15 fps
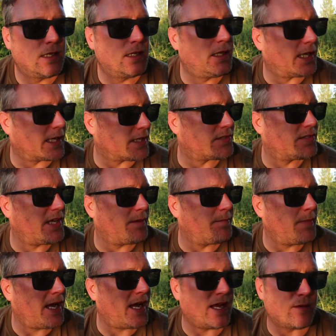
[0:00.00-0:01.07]
Like I said,
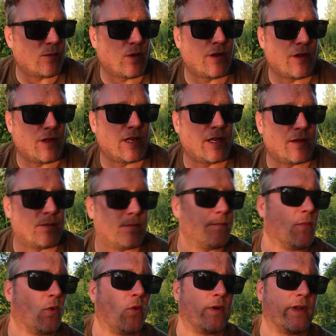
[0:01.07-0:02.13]
Matt had one early
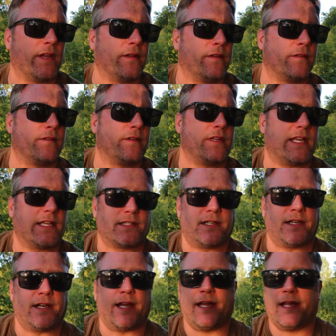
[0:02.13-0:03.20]
morning
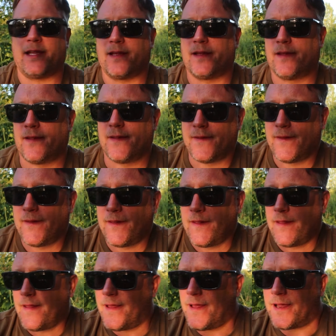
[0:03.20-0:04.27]
yesterday,
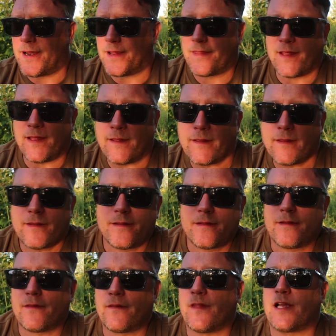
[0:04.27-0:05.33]
and I think
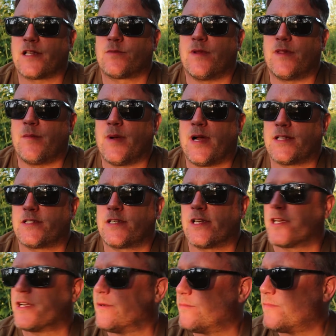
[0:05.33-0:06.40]
that's when the bites are going
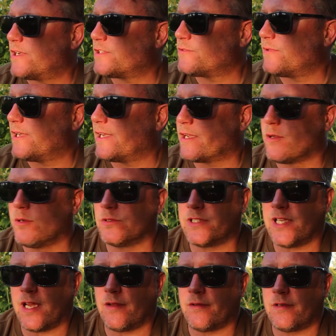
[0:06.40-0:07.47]
to come, when it's really cooled
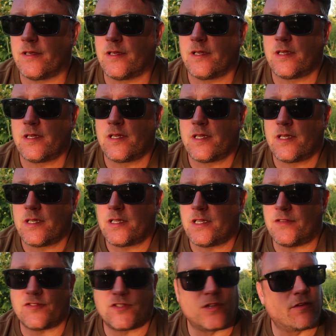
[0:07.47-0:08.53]
down.
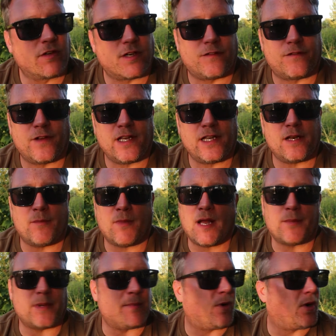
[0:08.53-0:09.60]
They've still got to feed. It
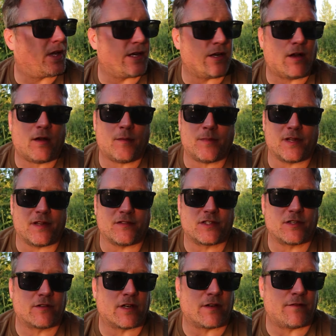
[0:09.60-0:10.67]
might be boiling hot, but they've
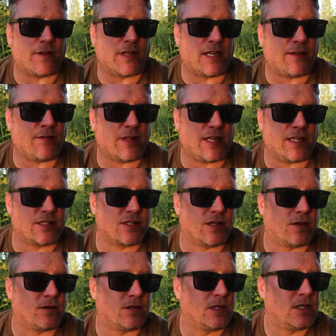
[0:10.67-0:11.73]
still got to feed, haven't they? So